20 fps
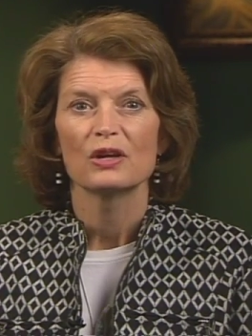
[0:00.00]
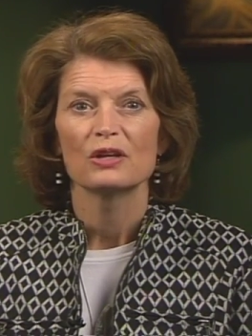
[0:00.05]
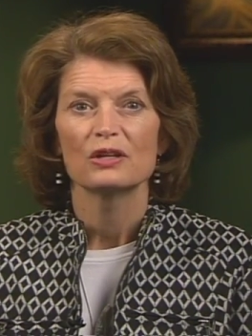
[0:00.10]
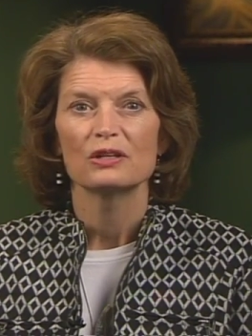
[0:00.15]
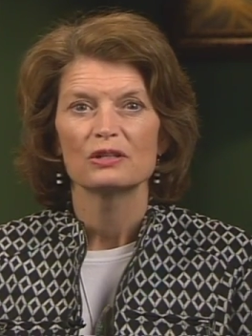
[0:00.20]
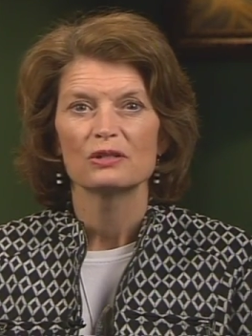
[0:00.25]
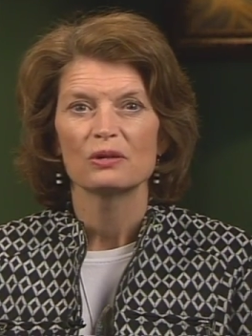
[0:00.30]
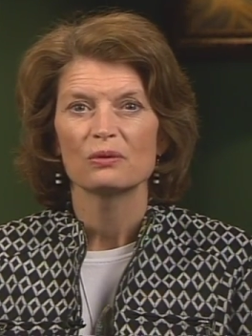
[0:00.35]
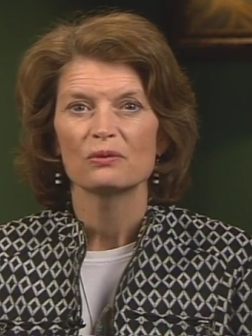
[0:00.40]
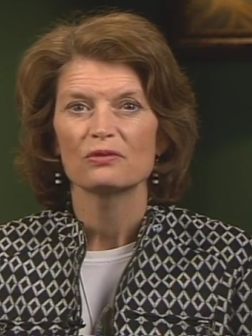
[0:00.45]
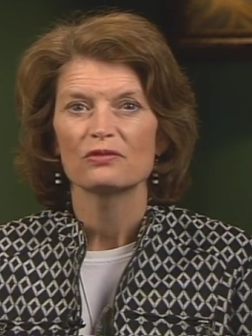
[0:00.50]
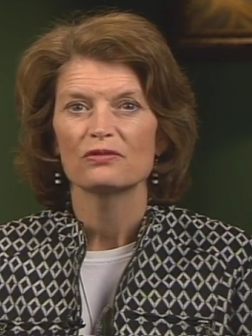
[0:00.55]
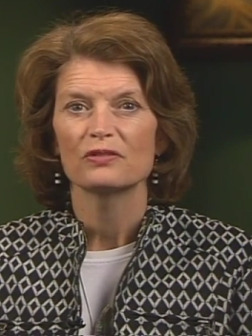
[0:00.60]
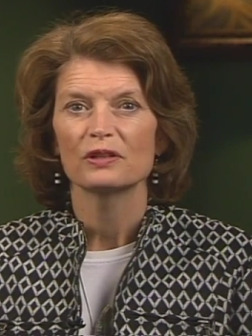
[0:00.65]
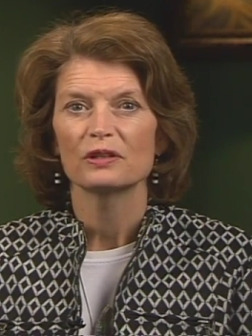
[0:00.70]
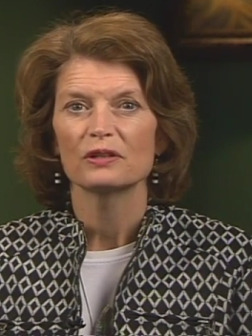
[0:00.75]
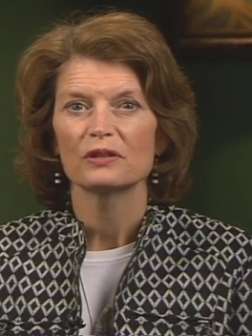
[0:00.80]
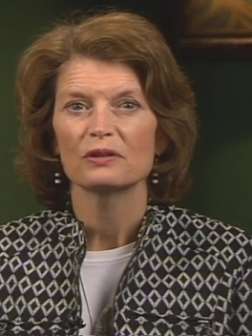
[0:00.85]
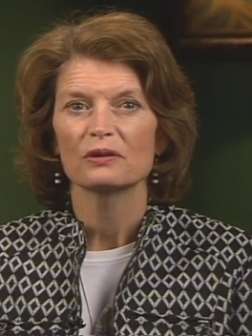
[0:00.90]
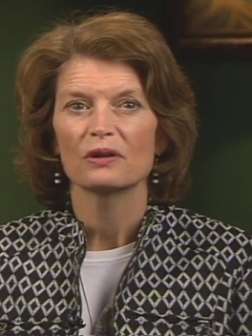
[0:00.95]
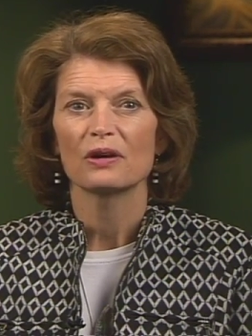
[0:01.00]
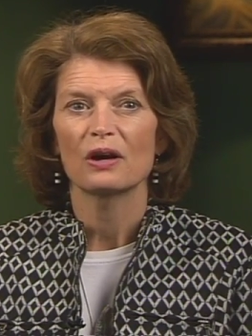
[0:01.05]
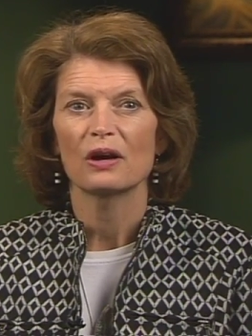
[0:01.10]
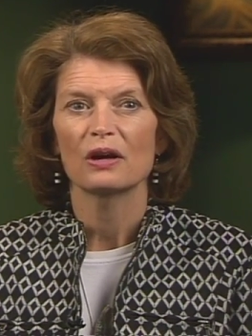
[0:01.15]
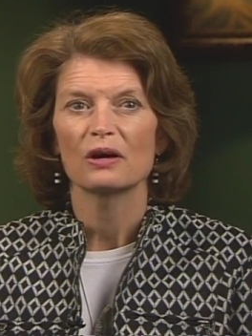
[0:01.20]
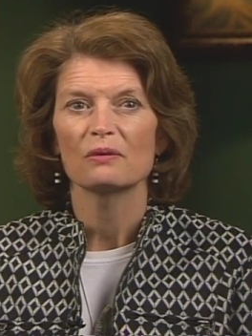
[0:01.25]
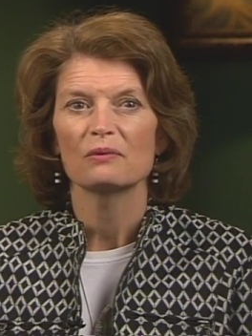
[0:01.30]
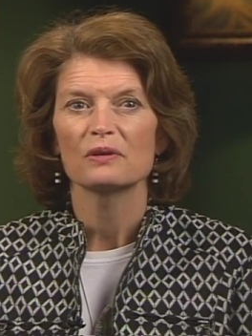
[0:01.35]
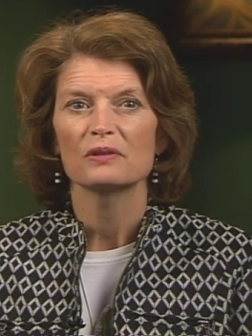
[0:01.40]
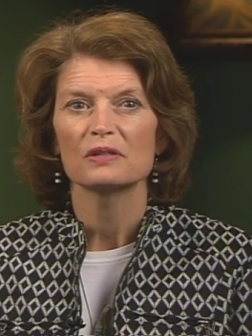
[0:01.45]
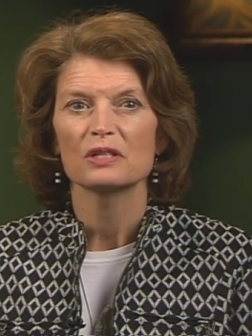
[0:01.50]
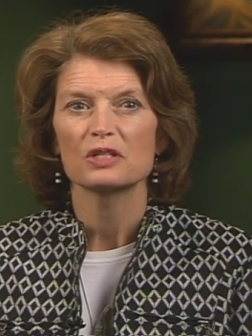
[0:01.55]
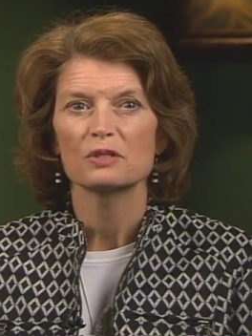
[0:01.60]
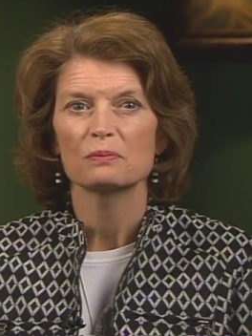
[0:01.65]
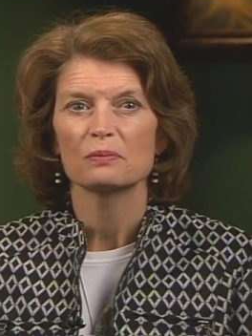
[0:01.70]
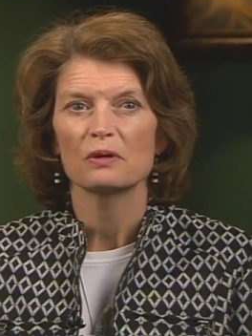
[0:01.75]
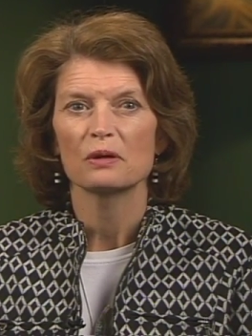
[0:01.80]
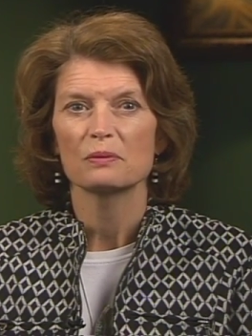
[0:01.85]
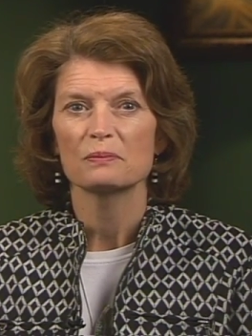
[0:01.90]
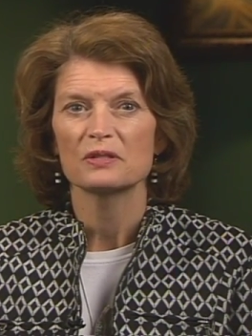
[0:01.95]
you don't fill your car with
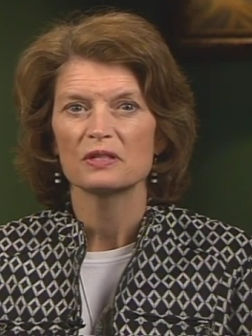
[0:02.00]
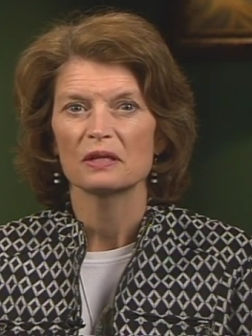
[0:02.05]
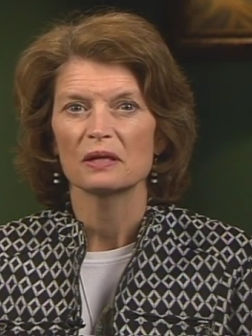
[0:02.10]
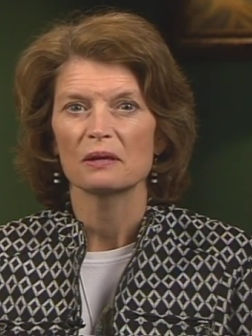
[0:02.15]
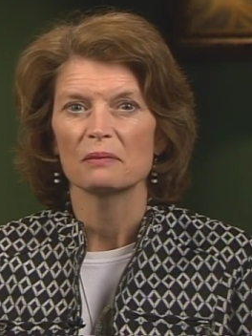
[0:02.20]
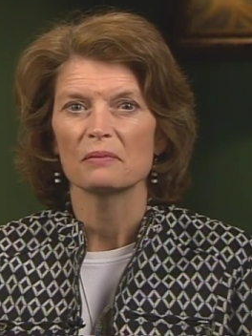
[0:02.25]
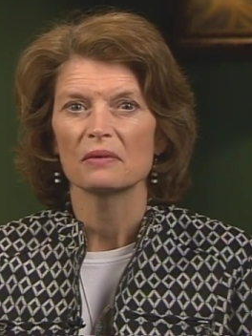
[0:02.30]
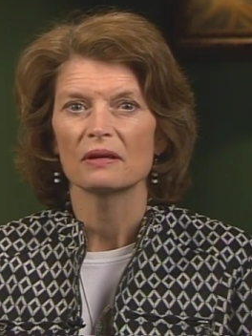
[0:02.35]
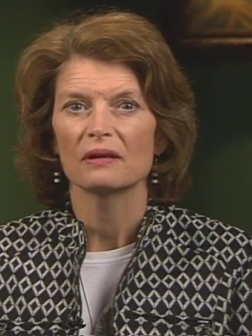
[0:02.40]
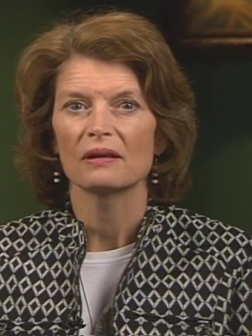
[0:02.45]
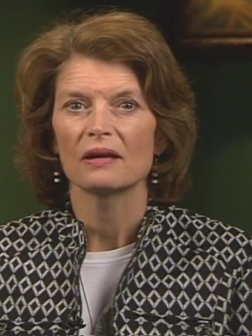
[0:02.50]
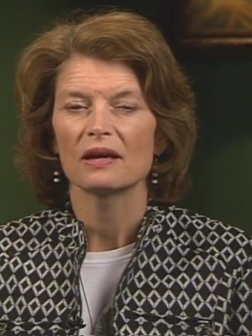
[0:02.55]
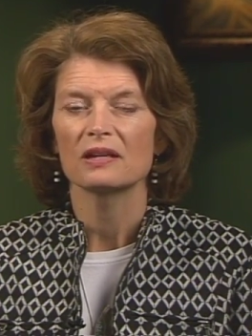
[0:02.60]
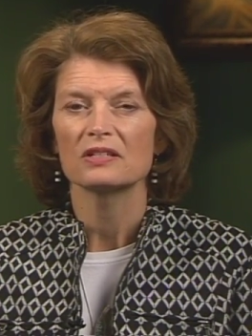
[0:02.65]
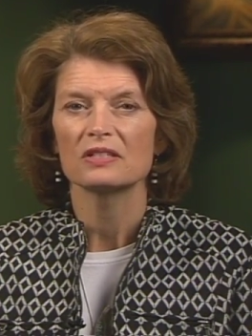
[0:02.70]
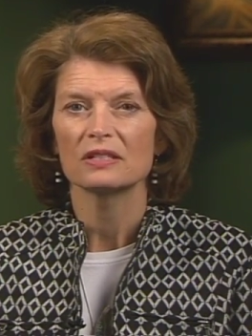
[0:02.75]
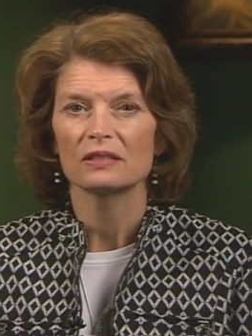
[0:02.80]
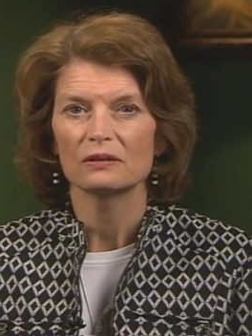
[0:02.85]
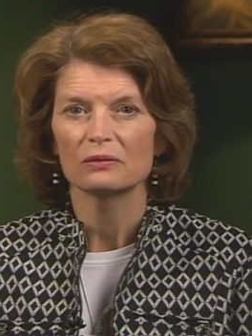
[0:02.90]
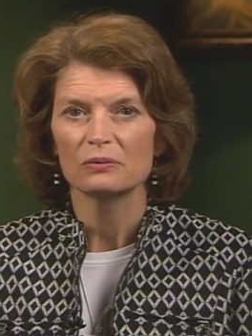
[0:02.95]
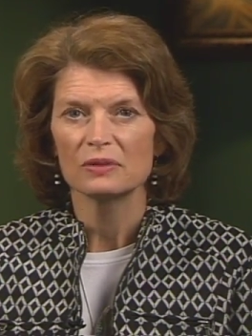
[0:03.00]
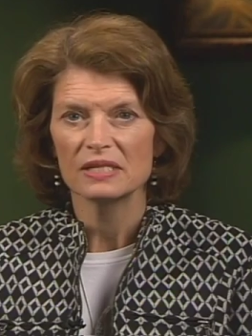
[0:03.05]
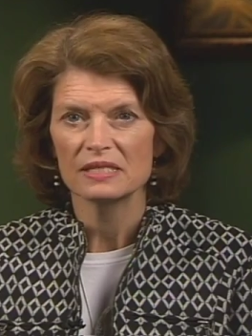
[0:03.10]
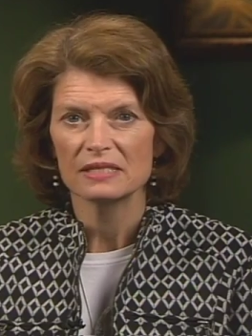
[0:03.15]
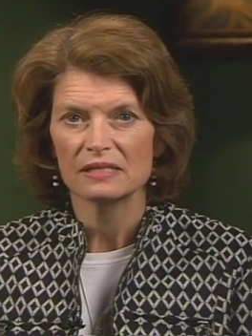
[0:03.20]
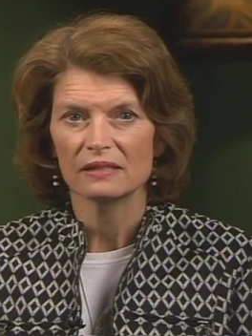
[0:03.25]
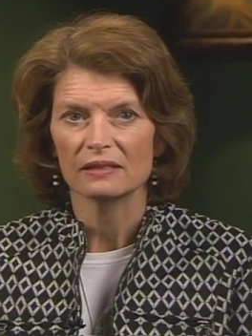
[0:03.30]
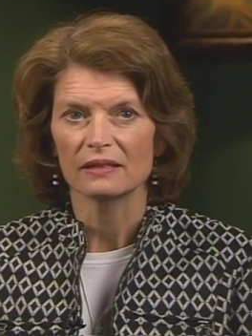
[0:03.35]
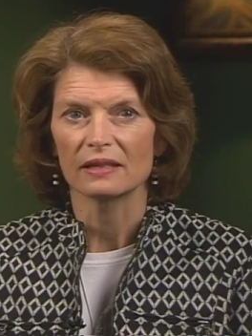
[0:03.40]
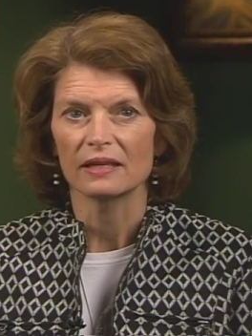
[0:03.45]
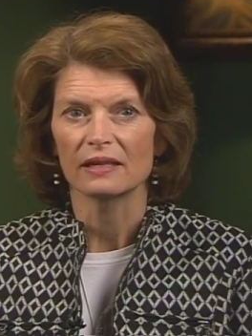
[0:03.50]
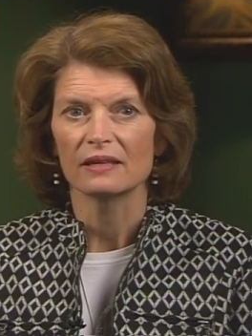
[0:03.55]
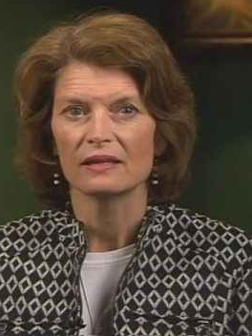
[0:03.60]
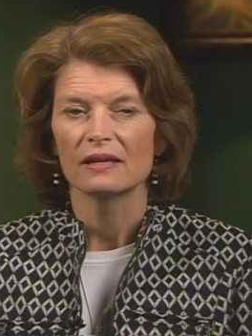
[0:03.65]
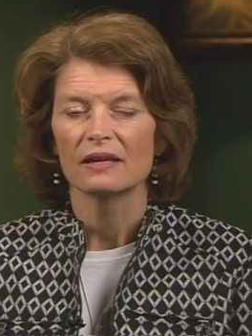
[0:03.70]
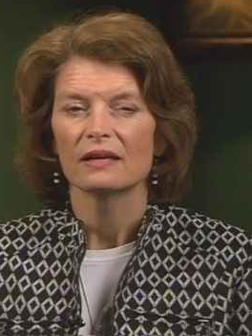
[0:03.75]
dysprosium, and until recently,